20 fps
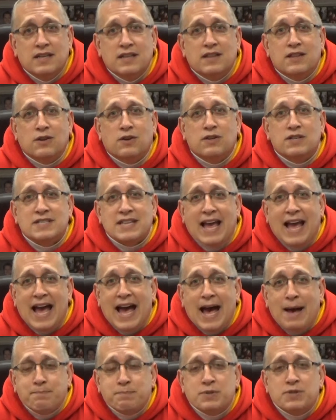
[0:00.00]
There is
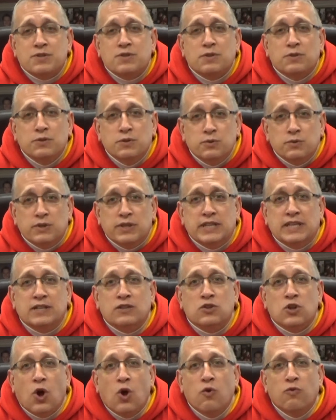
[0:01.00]
absolutely
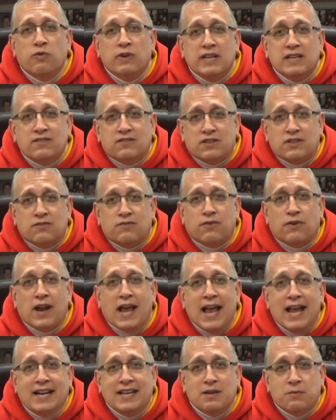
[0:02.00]
no reason for
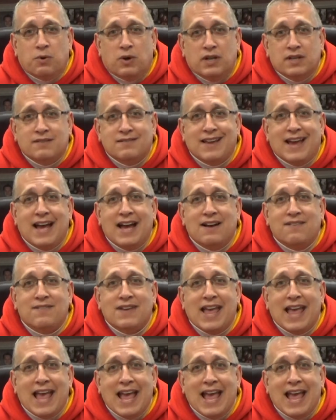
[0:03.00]
anyone to have